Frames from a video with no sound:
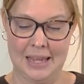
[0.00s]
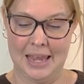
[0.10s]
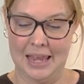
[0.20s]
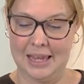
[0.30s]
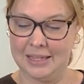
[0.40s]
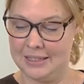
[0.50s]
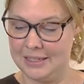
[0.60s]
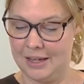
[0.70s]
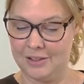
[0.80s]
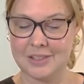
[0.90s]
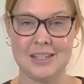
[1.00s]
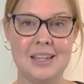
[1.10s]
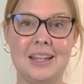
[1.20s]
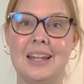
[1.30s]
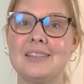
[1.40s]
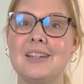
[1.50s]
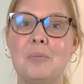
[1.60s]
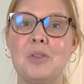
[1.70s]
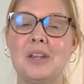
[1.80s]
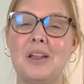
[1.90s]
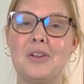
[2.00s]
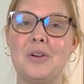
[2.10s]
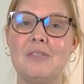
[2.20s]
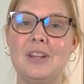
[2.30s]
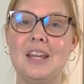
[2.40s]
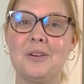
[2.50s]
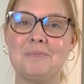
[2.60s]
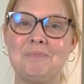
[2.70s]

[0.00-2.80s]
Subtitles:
And I'll see you again next time with another great video.